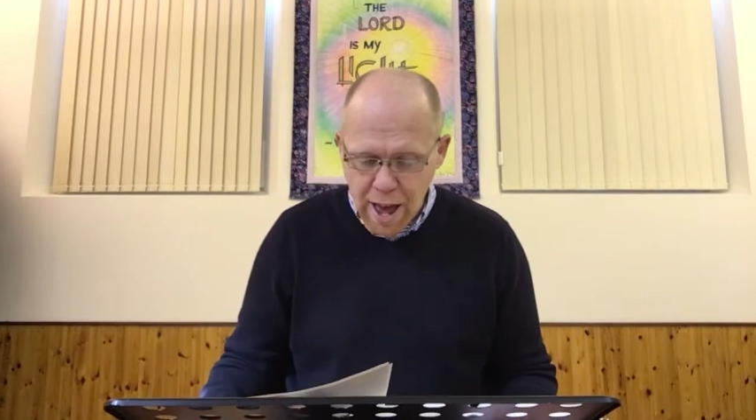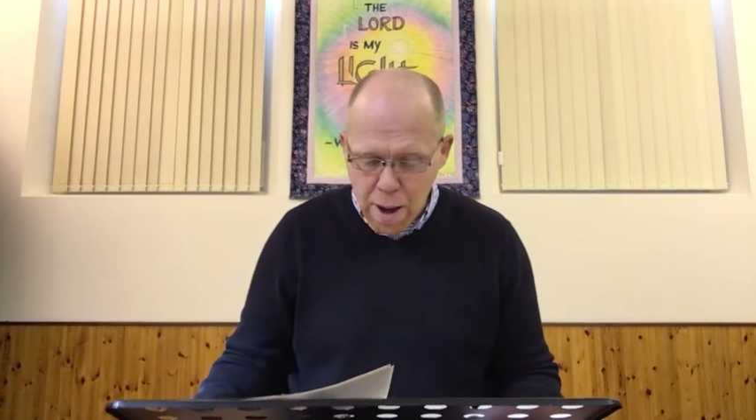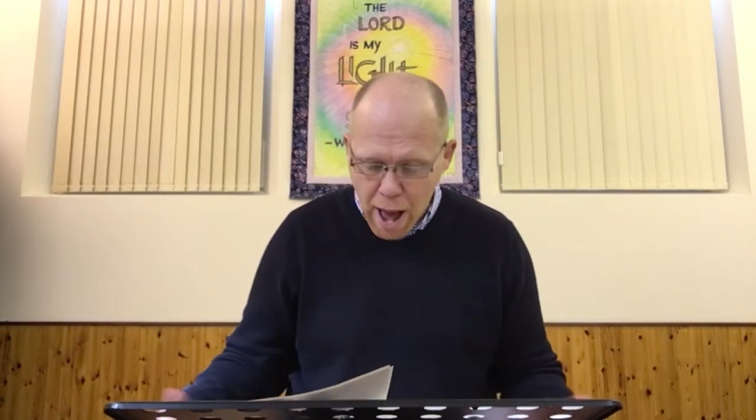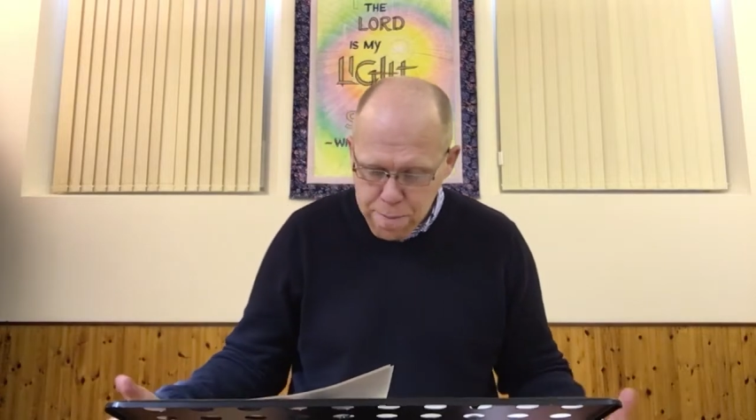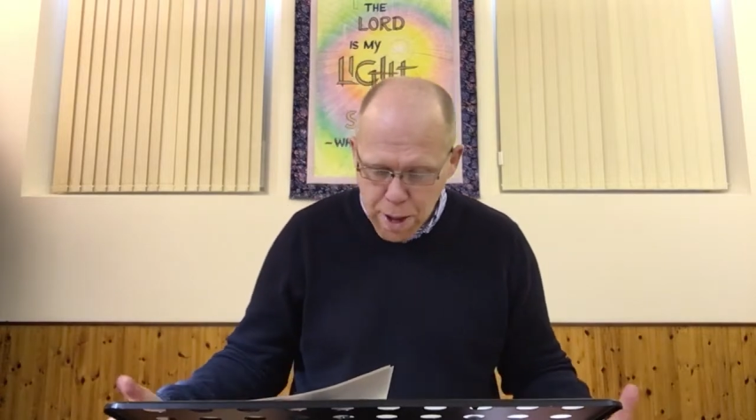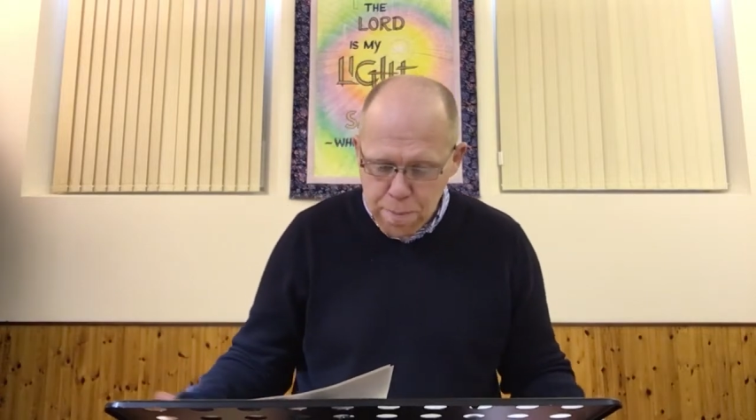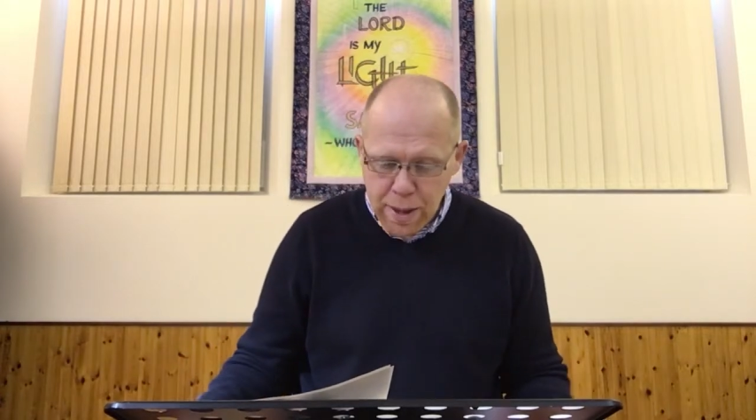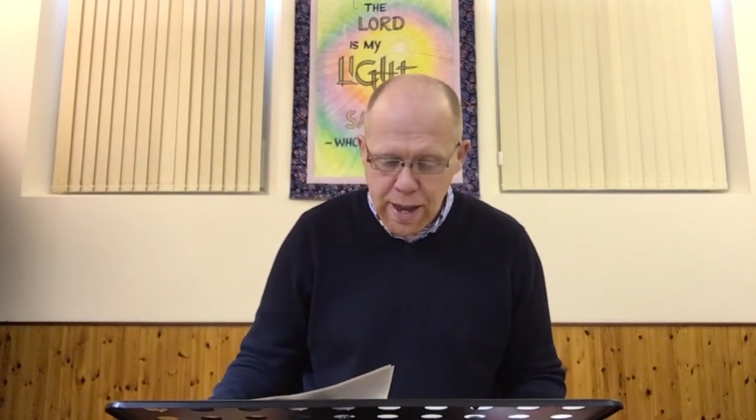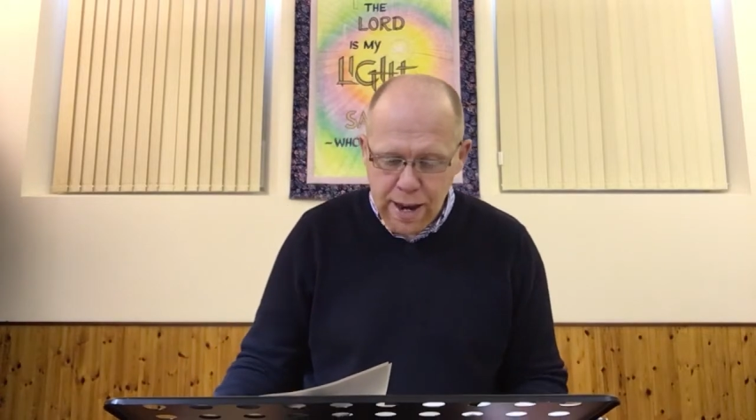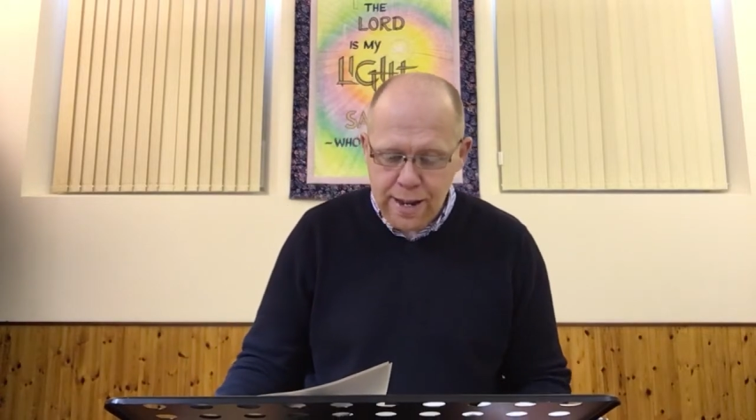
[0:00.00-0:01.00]
I might
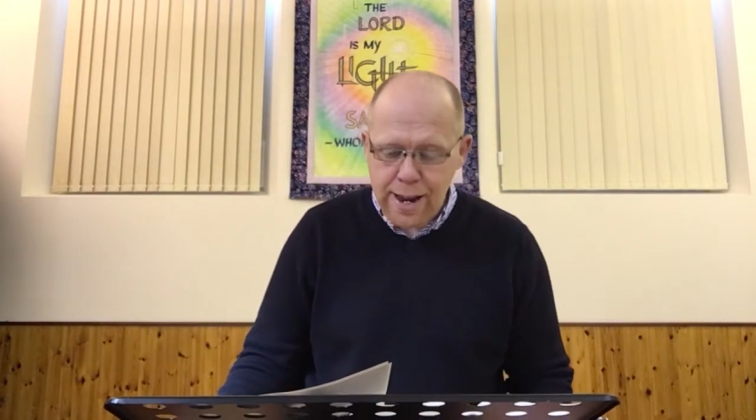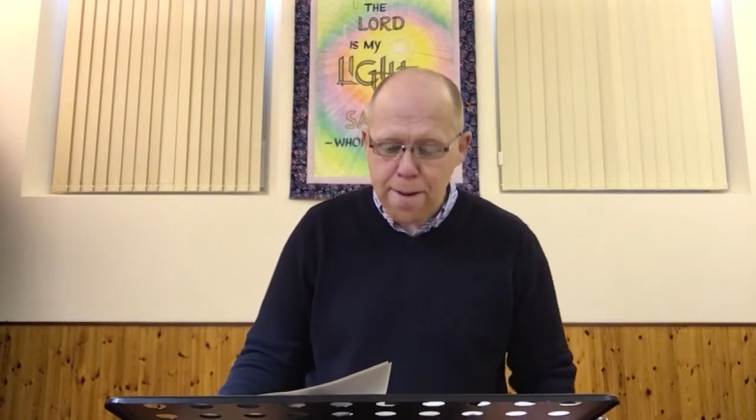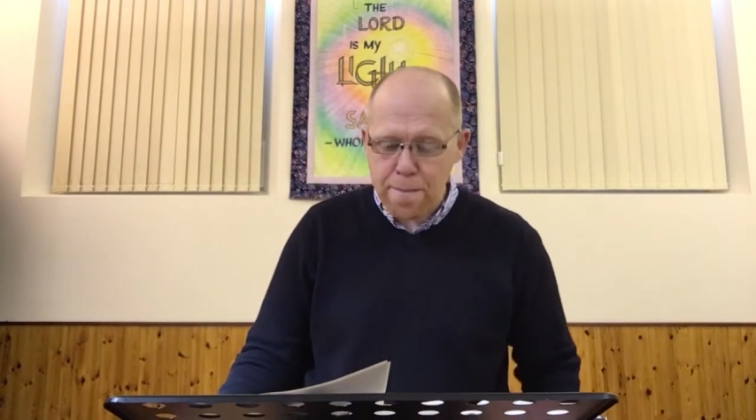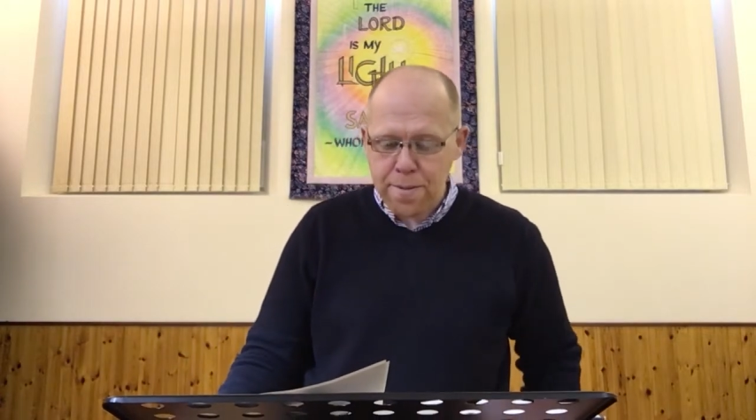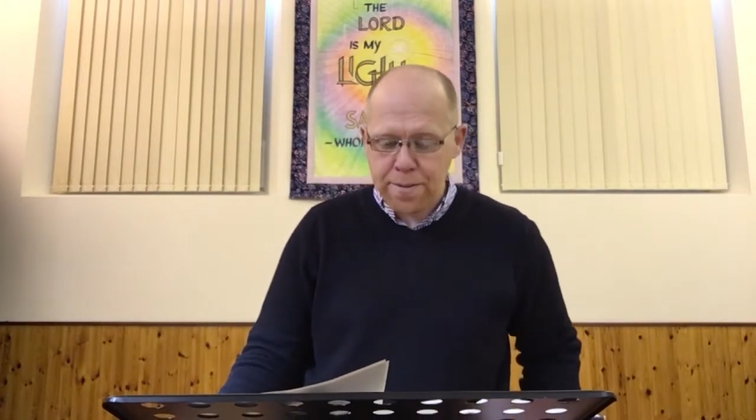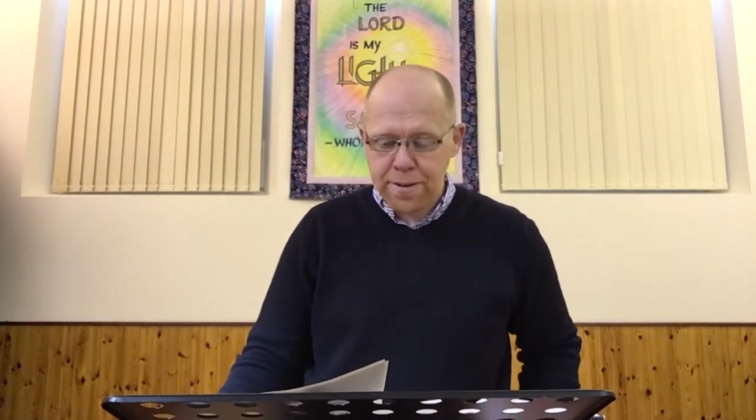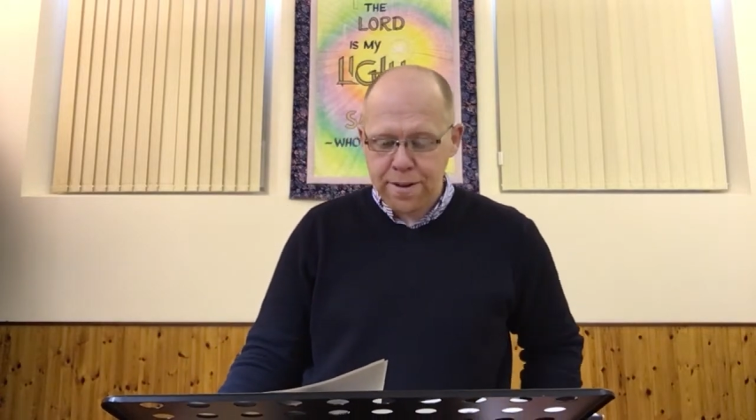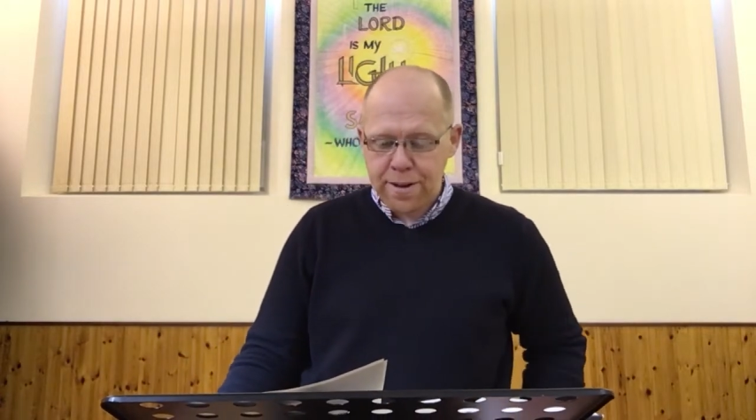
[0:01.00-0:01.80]
be eaten up.